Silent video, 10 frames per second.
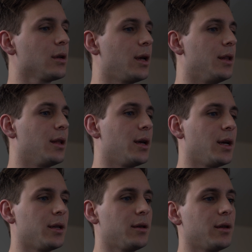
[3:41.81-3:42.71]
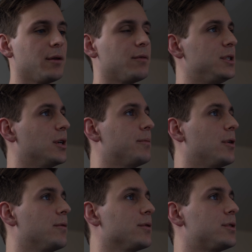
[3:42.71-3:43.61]
And then if we jump
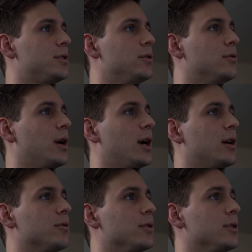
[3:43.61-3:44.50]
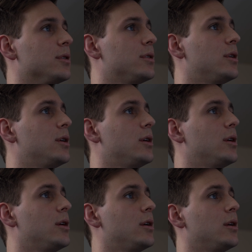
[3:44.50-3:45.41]
over to
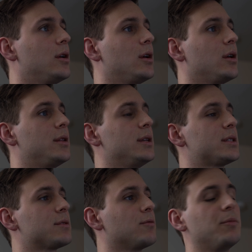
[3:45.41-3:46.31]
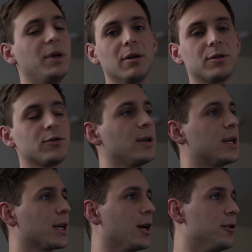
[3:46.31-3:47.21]
this will be our
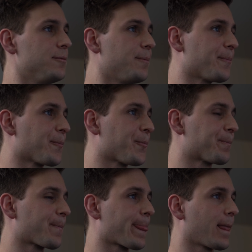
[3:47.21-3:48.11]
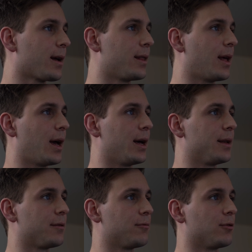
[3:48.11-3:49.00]
Trinket code
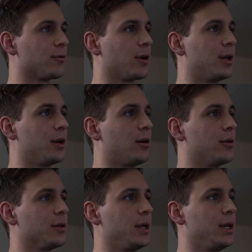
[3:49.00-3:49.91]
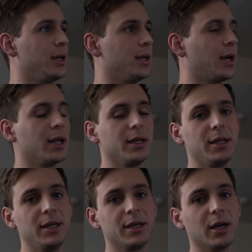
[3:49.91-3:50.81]
that will run all the
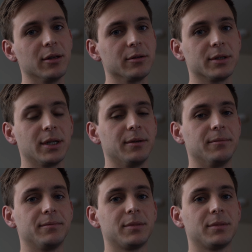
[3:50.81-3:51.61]
LED colors and